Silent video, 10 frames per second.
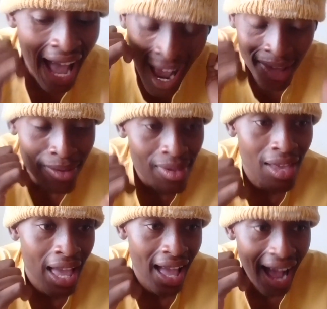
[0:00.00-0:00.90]
I,
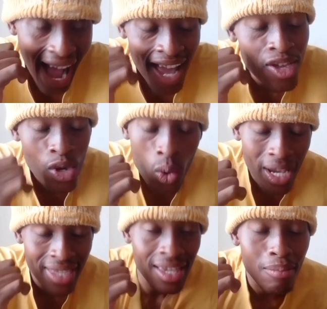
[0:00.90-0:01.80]
I knew
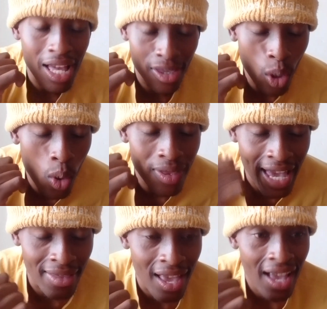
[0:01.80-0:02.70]
it in my soul
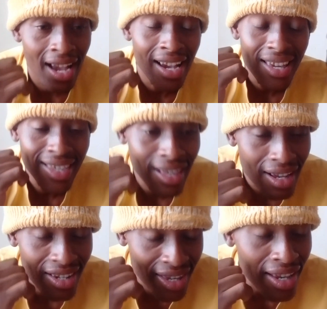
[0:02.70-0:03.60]
that she,
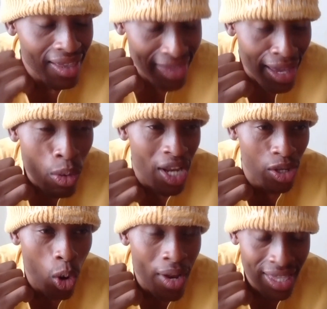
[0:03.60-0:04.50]
she, she was
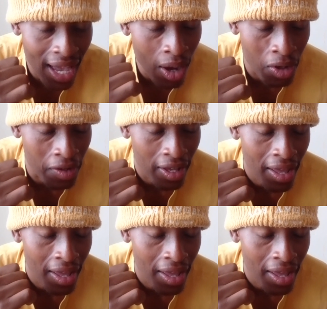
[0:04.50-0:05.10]
going down.